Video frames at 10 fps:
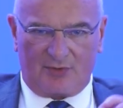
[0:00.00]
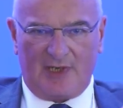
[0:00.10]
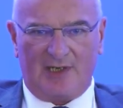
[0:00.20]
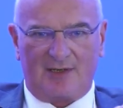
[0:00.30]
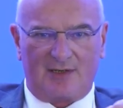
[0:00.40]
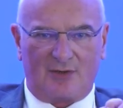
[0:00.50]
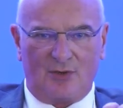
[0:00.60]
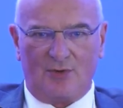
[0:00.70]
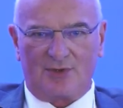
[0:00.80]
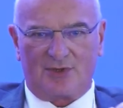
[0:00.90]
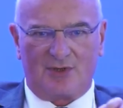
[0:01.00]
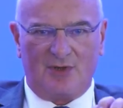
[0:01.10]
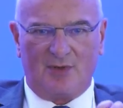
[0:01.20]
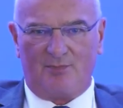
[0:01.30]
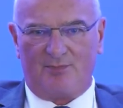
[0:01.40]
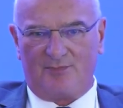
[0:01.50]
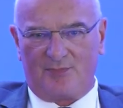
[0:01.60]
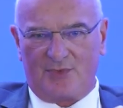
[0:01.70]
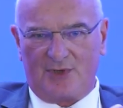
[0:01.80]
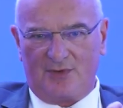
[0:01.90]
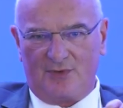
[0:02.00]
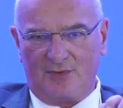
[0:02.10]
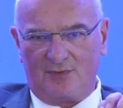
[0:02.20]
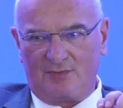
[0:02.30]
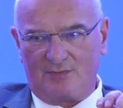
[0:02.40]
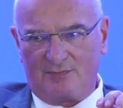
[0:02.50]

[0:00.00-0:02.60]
Greek courts until